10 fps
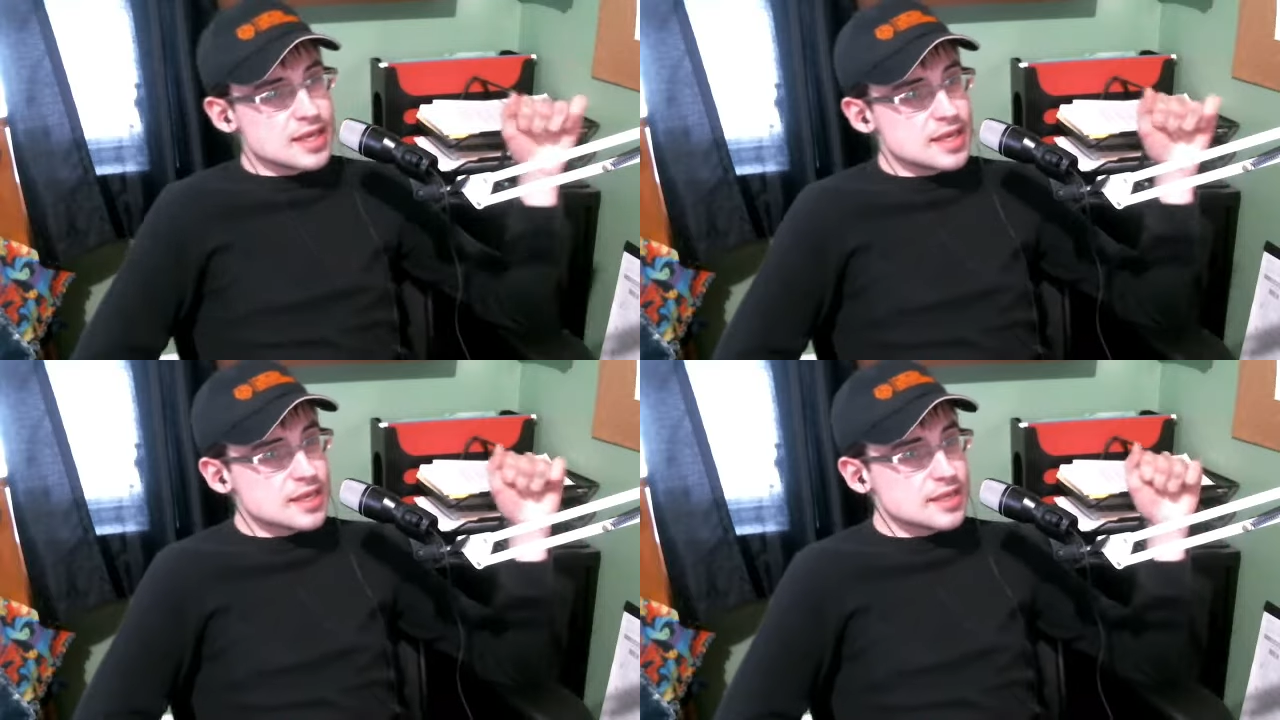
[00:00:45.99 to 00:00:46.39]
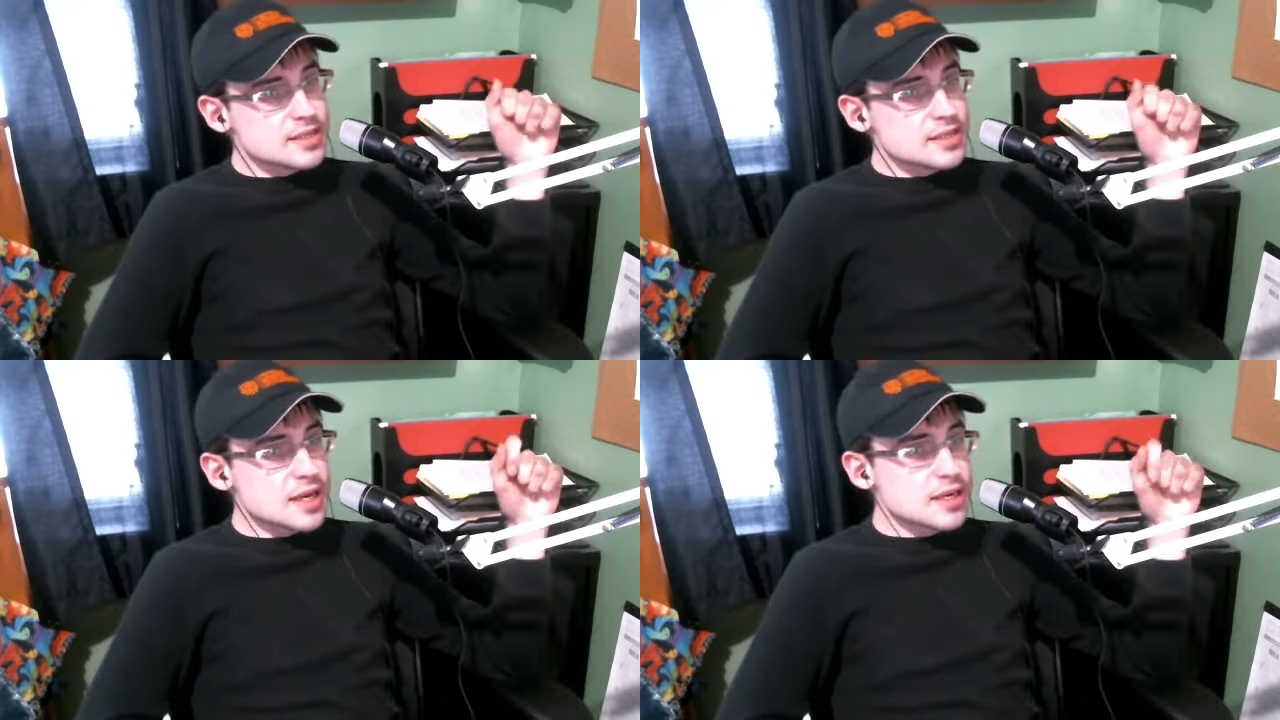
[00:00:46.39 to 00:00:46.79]
He
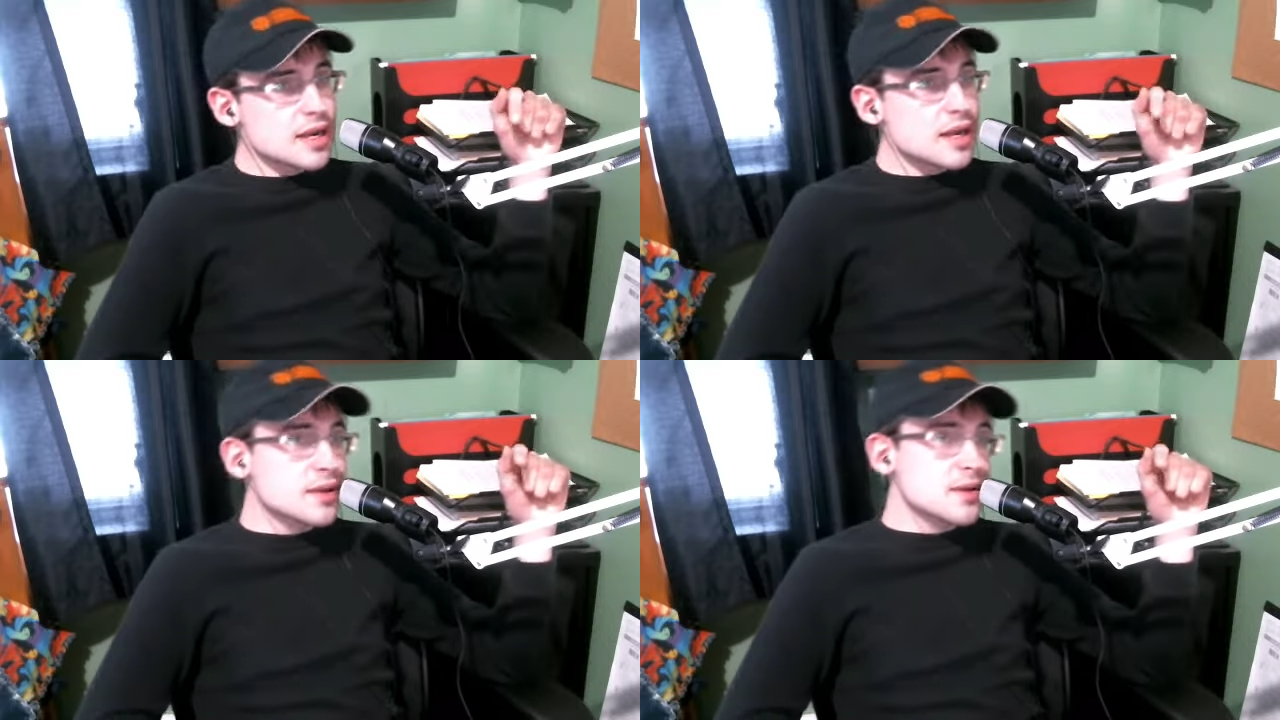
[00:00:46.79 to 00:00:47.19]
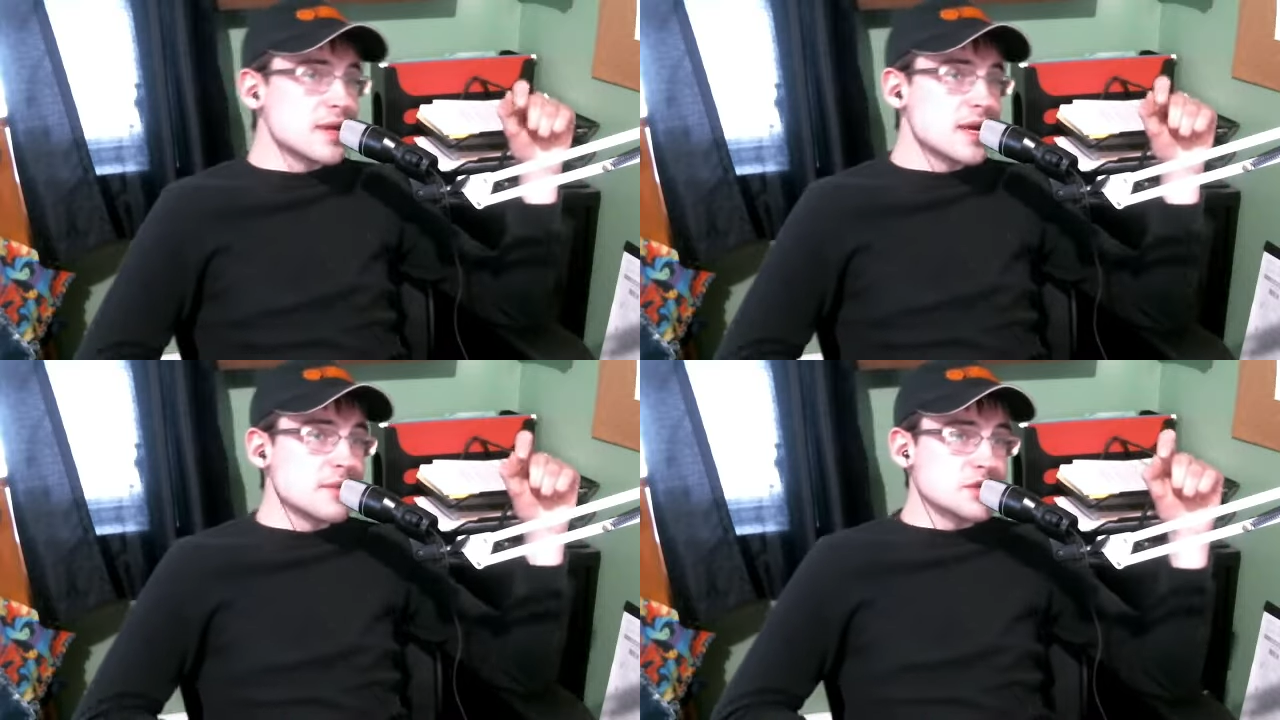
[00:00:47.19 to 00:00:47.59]
is none other
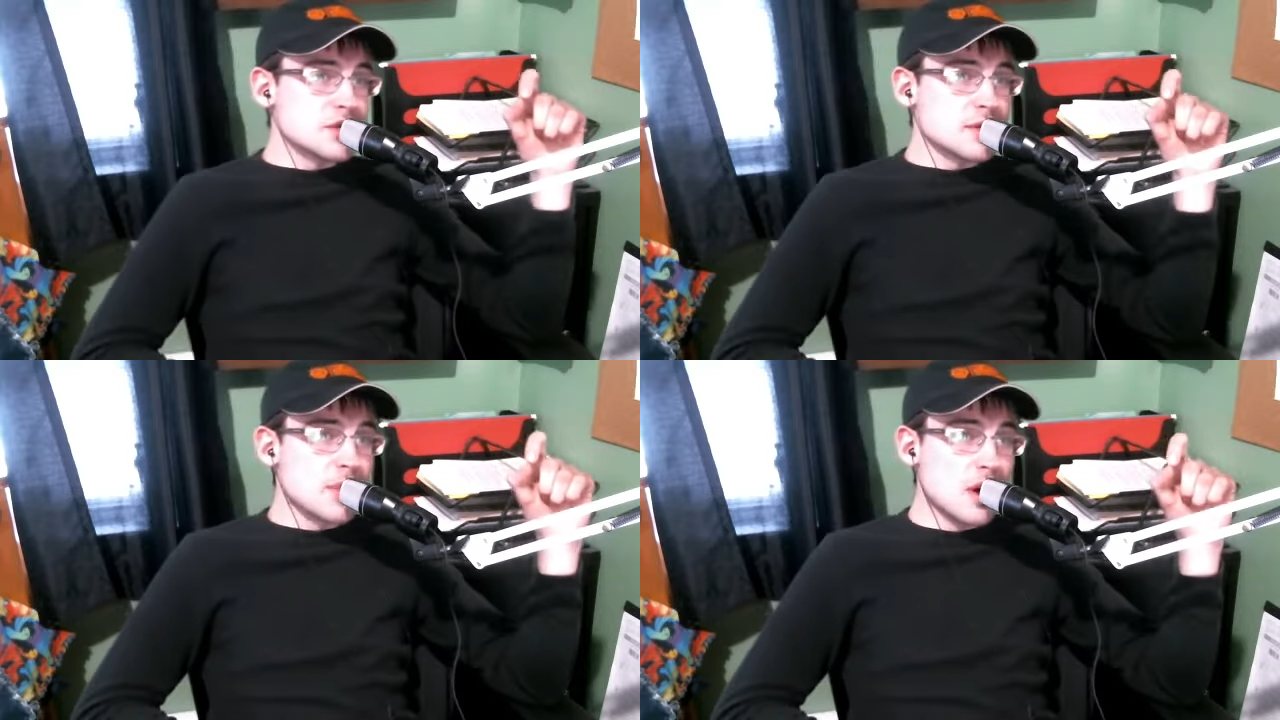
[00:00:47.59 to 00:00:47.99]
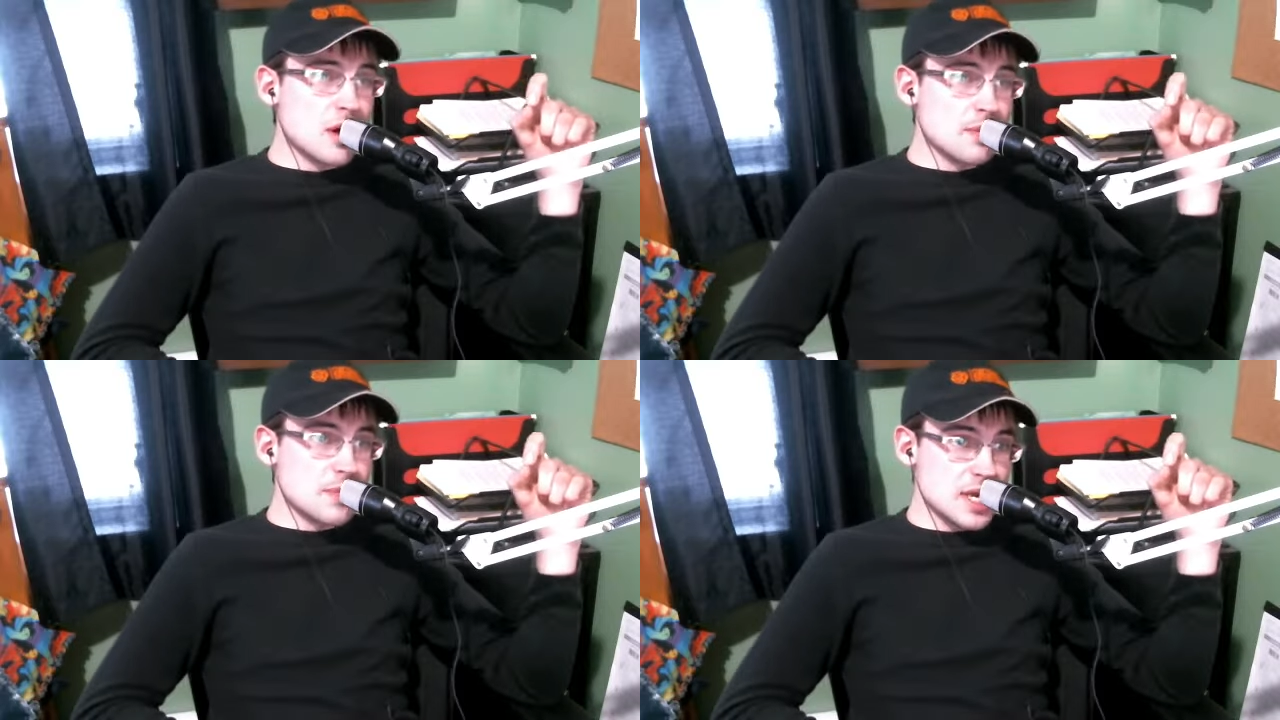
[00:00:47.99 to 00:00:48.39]
than Mr.
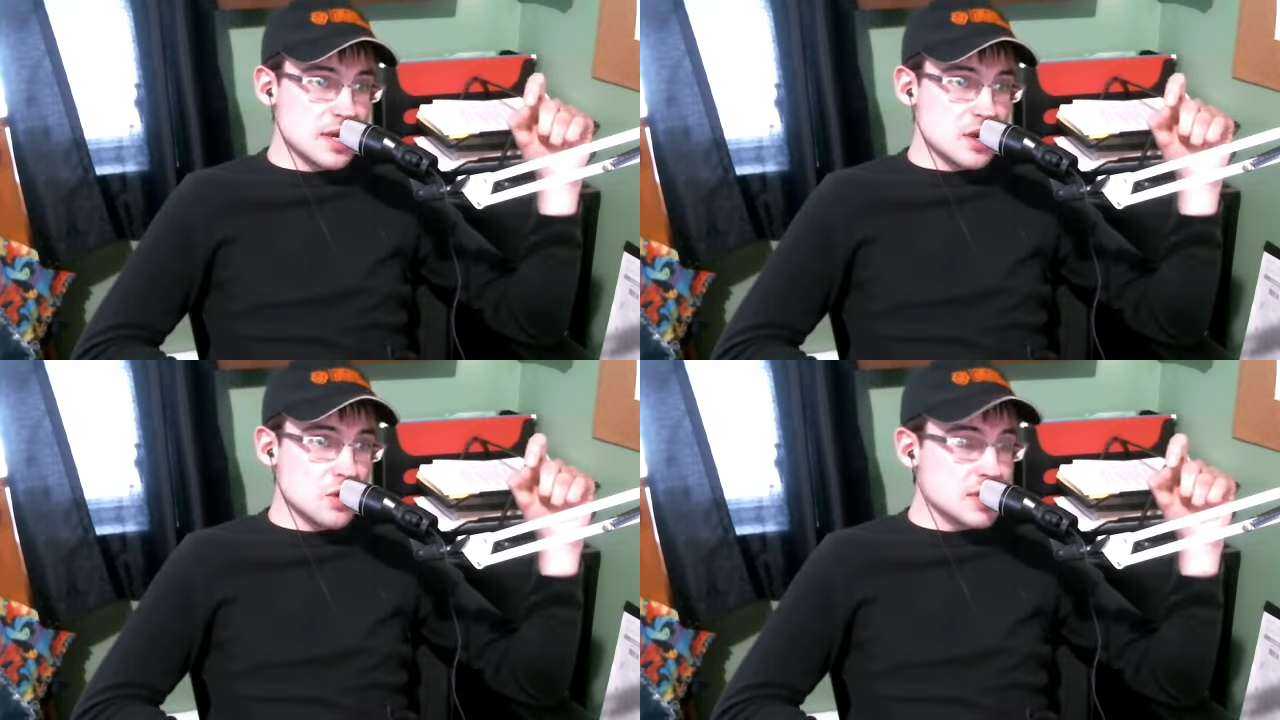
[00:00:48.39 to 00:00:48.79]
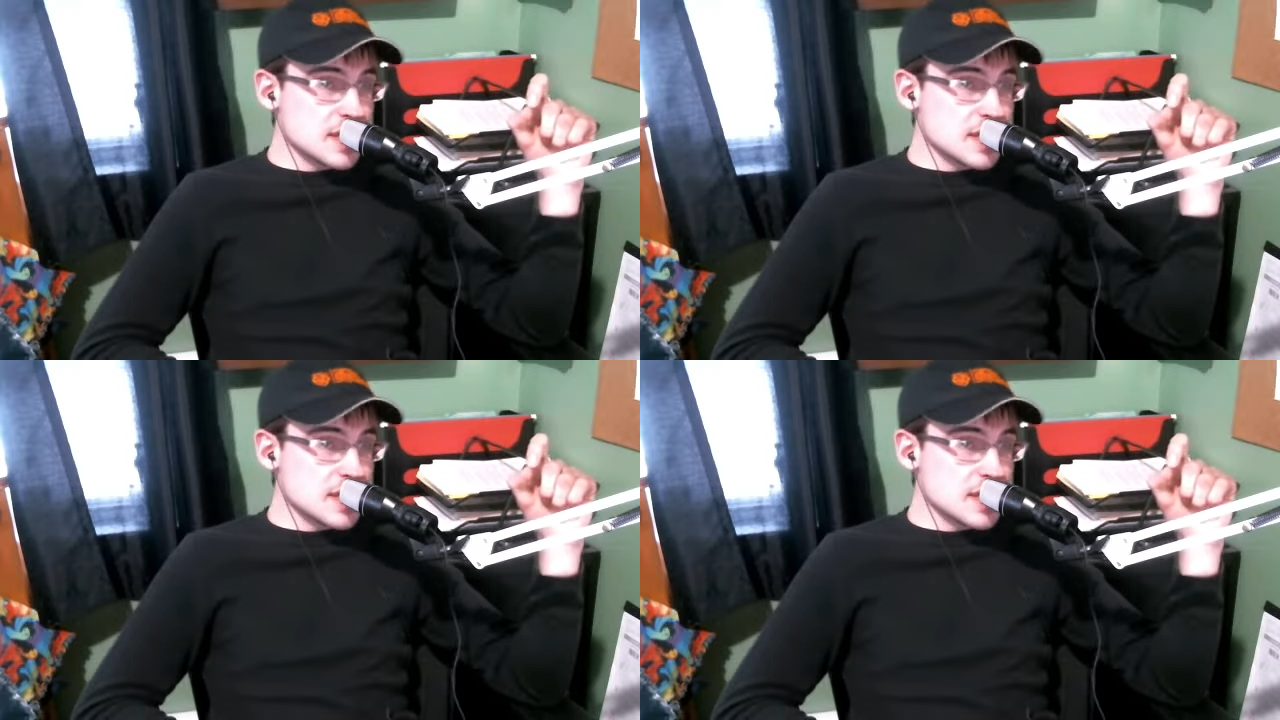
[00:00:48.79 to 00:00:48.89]
Paul Peditto.